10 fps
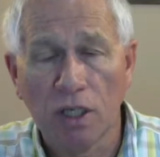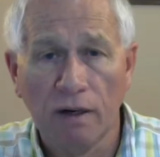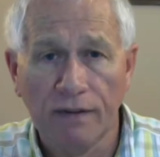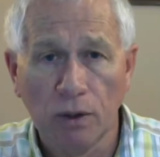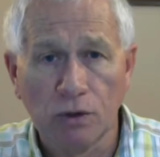
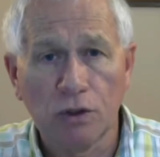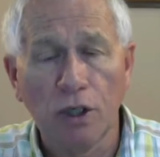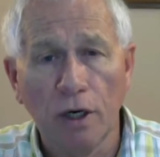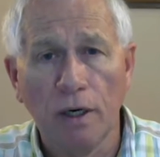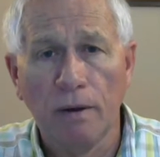of those
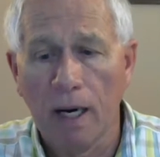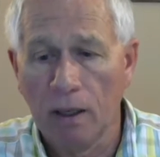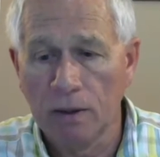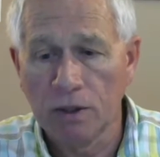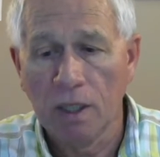
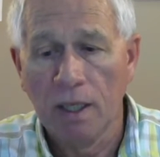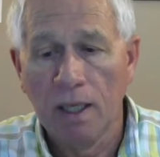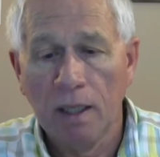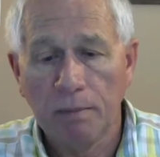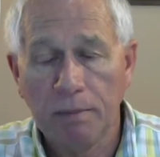turnarounds,
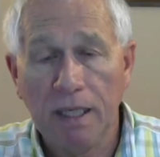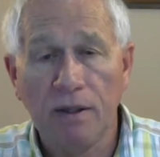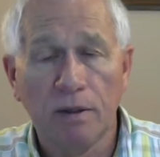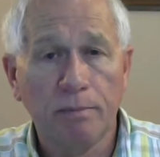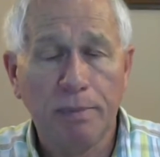
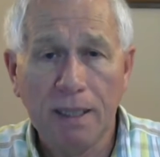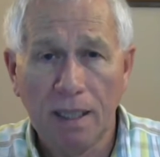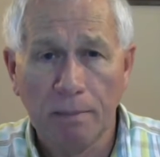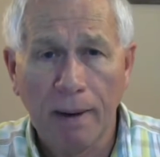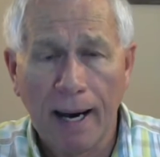either be it
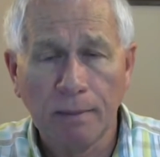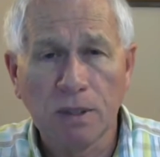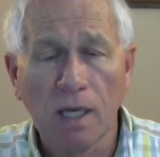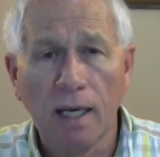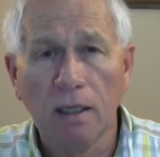a bottom
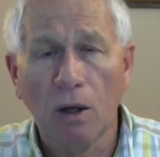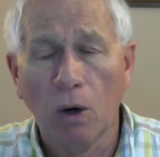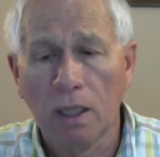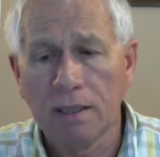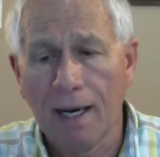cycle
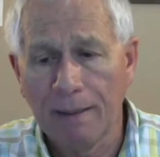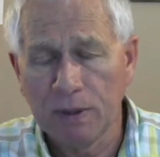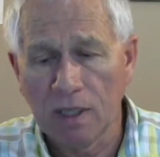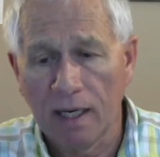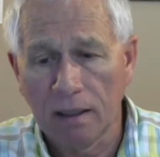or a top
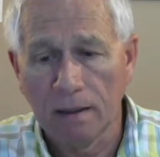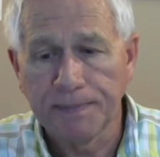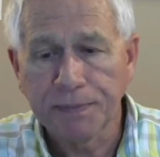cycle,